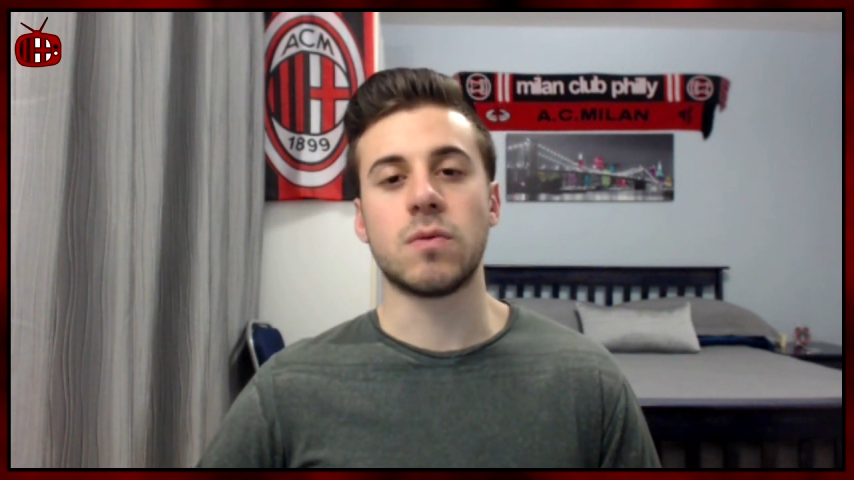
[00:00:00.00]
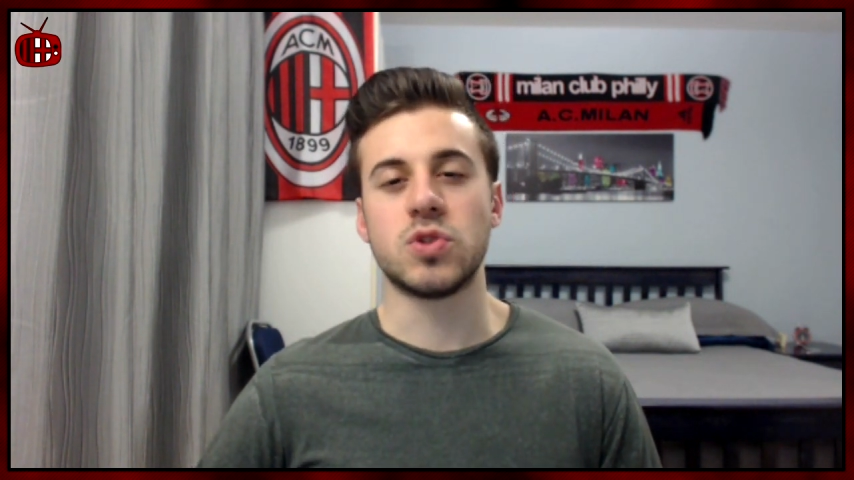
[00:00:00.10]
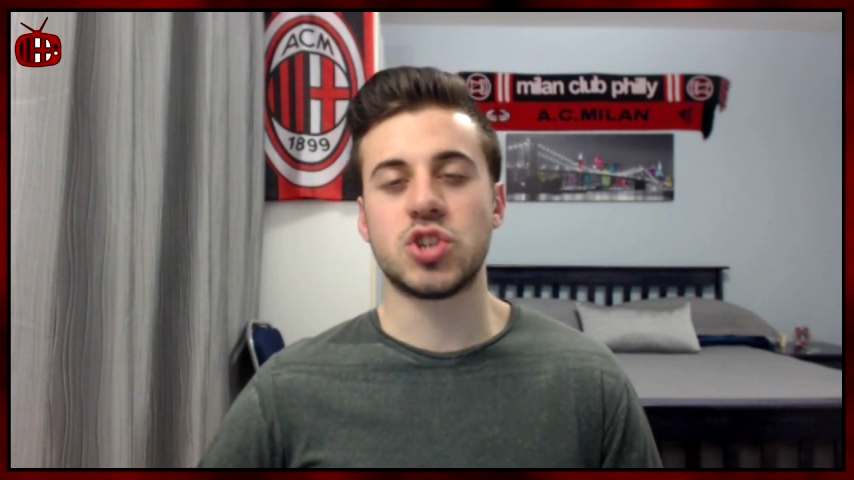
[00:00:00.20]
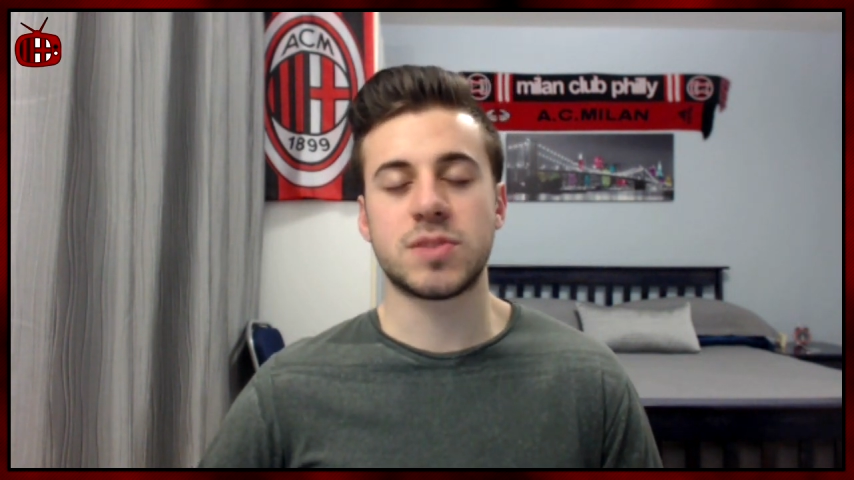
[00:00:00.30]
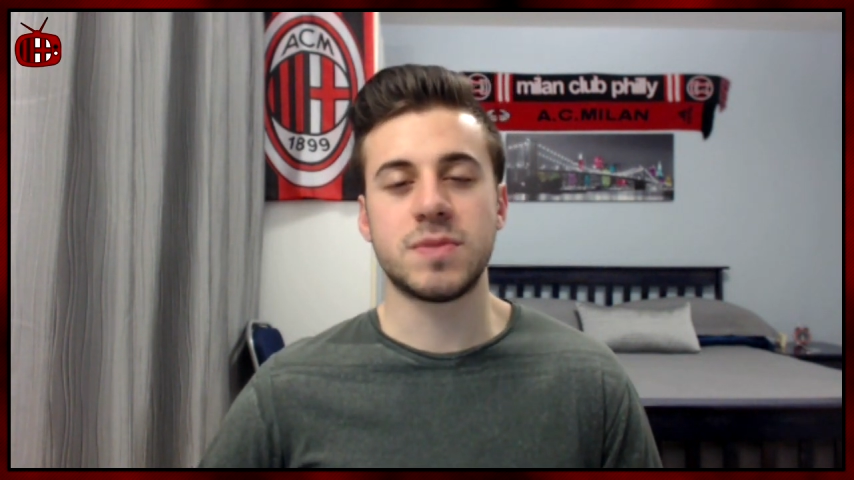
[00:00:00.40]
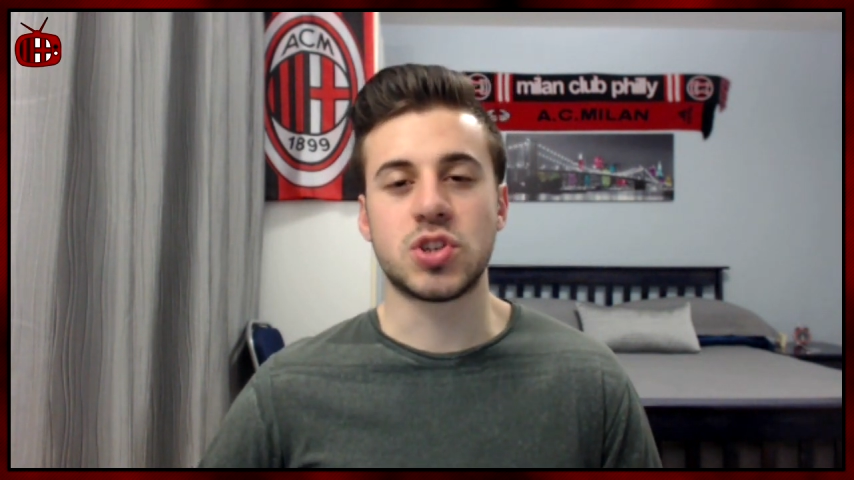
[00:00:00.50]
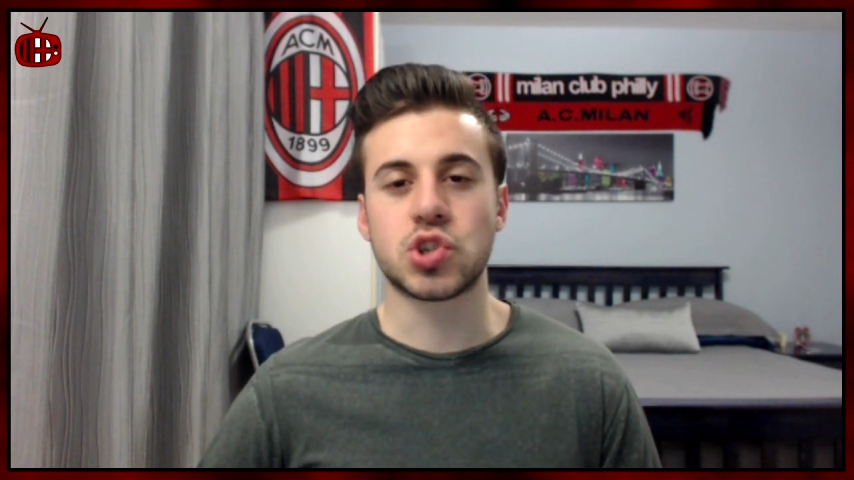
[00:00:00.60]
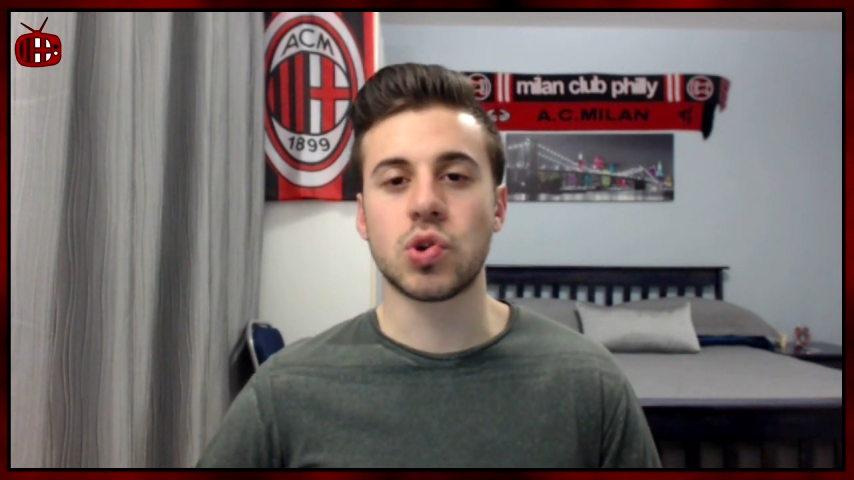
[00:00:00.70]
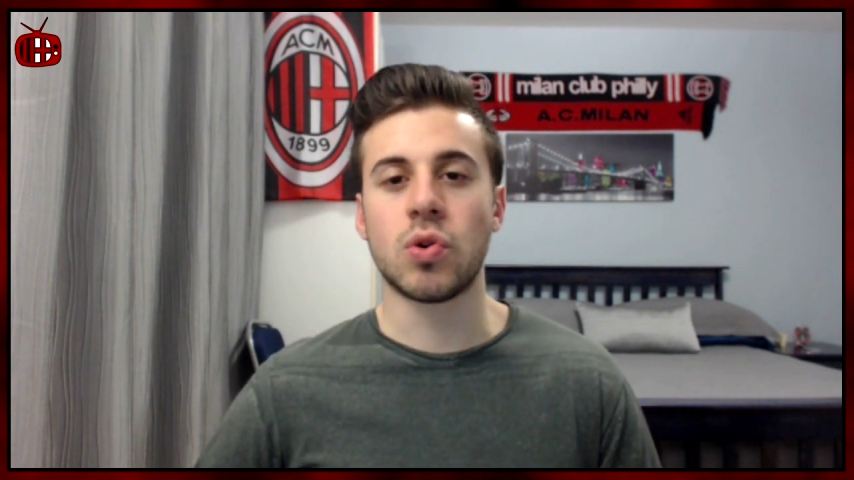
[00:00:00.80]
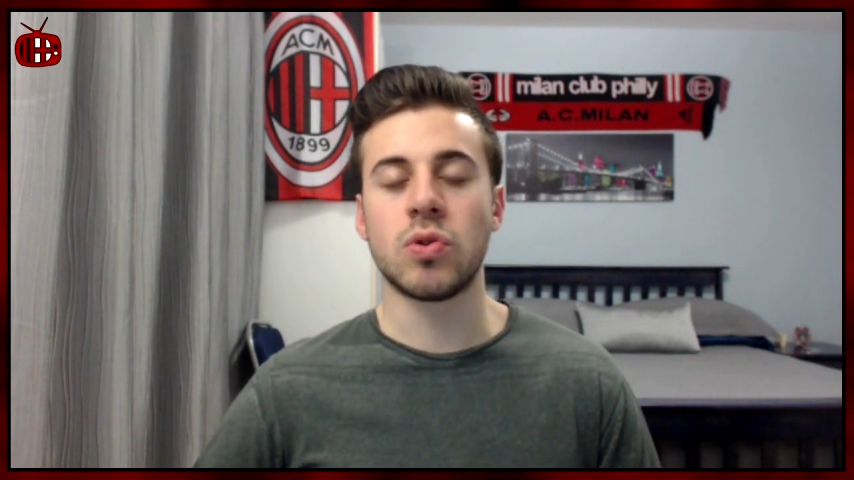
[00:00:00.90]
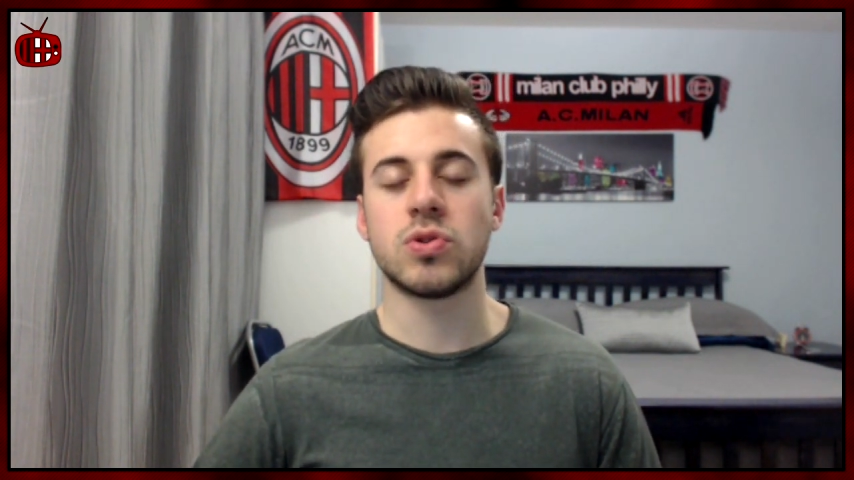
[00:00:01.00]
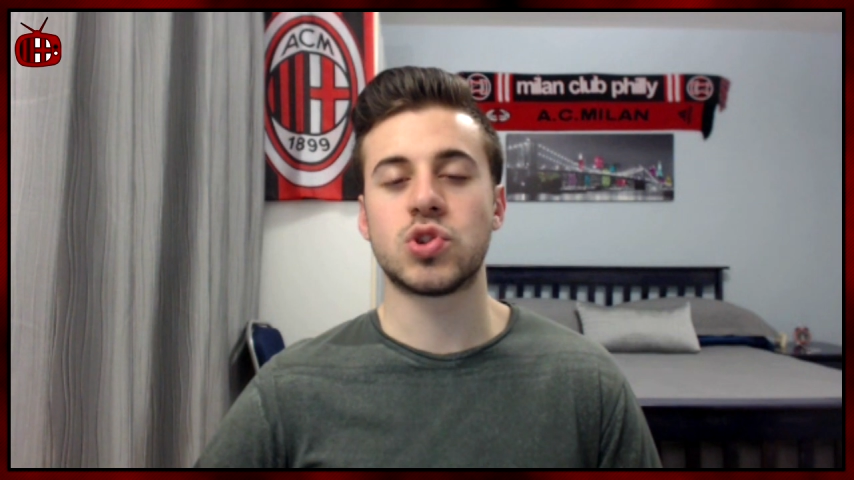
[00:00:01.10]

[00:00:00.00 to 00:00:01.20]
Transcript: it would just be so